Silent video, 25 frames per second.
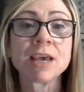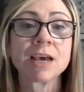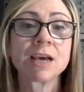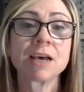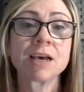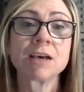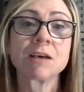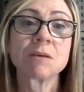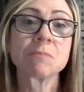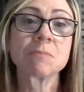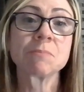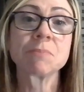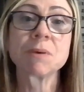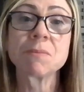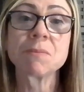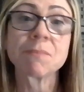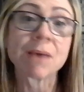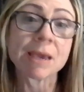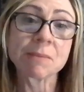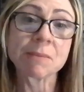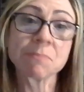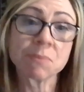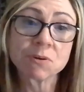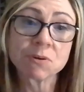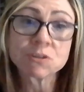But
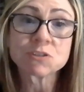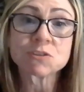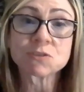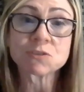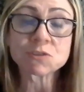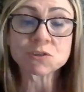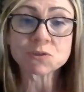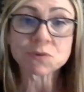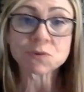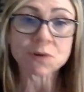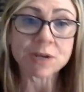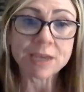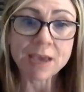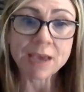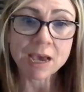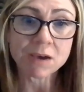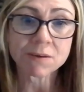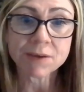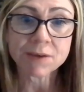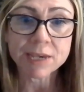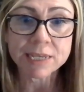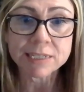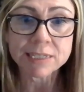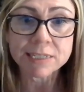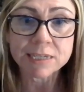my personal story, how
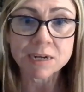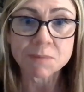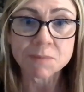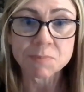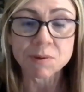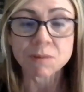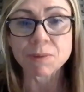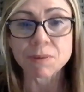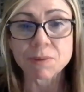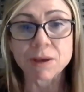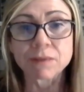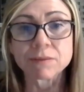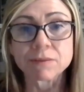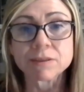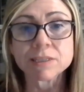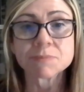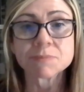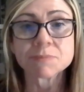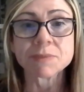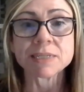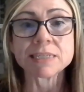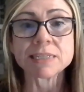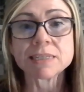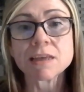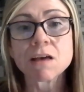I ended up on pellets
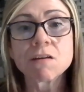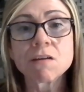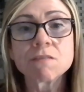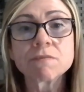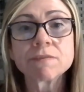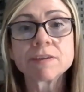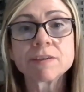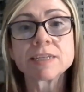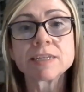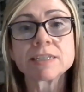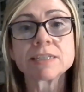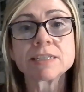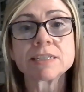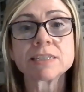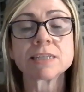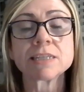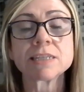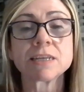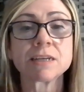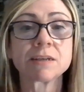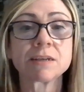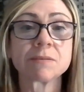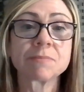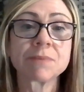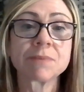myself, is
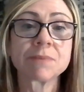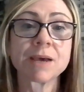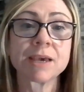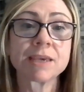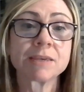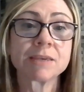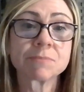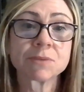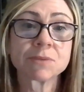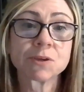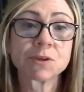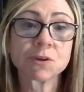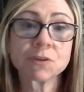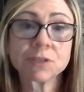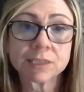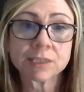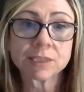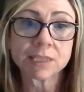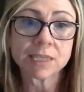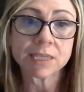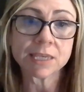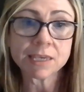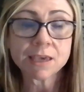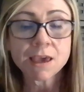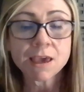I am
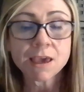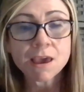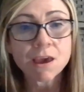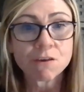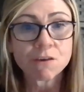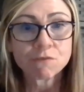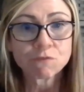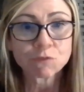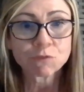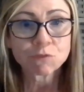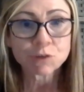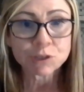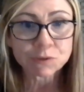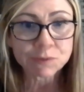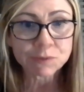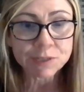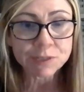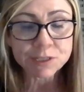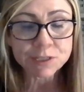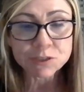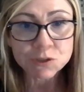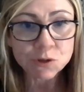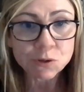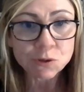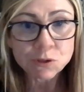currently 43
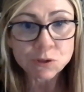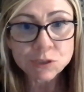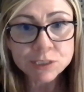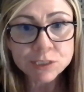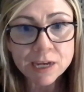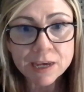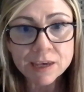years old.